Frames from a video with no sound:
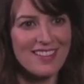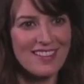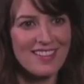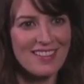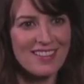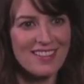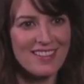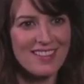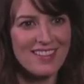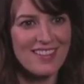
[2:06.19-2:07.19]
Whose idea
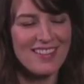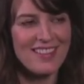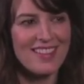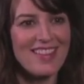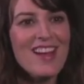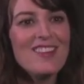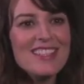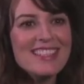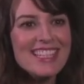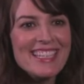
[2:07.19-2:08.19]
was that? That
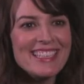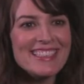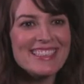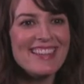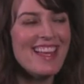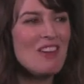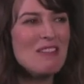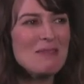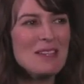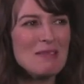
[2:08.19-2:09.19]
was Lynn's, and that
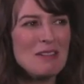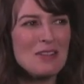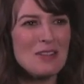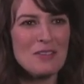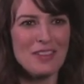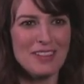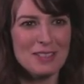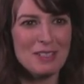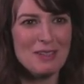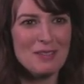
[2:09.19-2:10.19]
always makes me
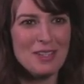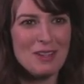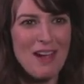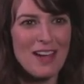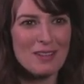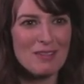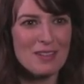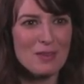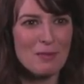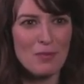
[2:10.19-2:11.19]
nervous, you know, when you act with
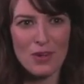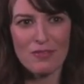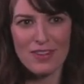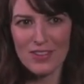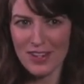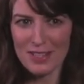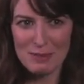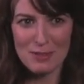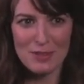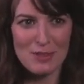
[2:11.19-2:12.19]
your boyfriend or
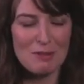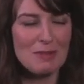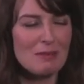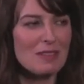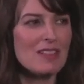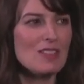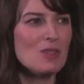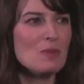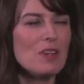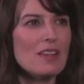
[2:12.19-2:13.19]
husband or something, because you
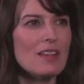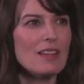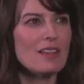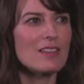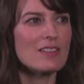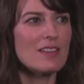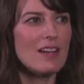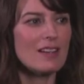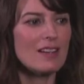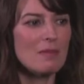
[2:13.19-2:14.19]
worry that there's
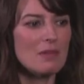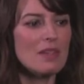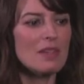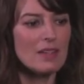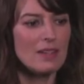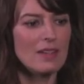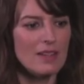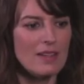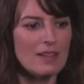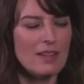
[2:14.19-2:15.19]
not gonna be
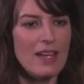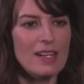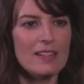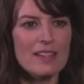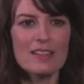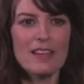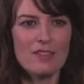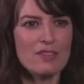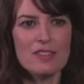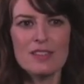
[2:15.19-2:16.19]
any like
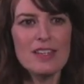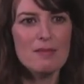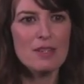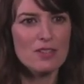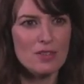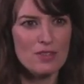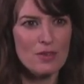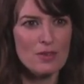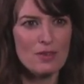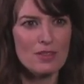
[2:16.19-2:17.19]
electricity because you're
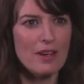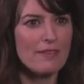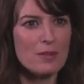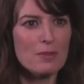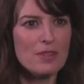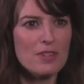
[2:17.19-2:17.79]
so comfortable.